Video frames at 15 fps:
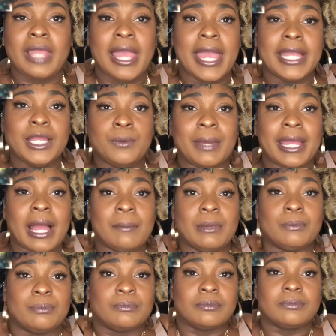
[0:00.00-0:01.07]
anyway,
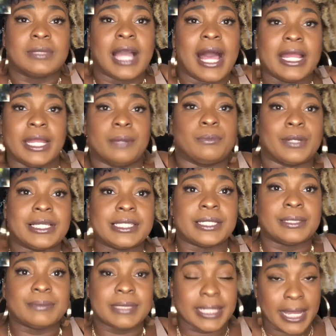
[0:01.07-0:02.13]
I'm kind of embracing
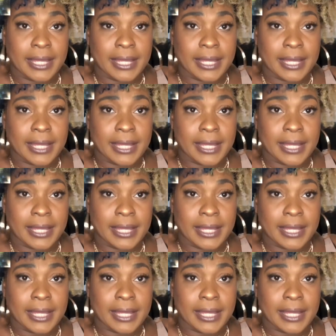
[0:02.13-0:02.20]
them today,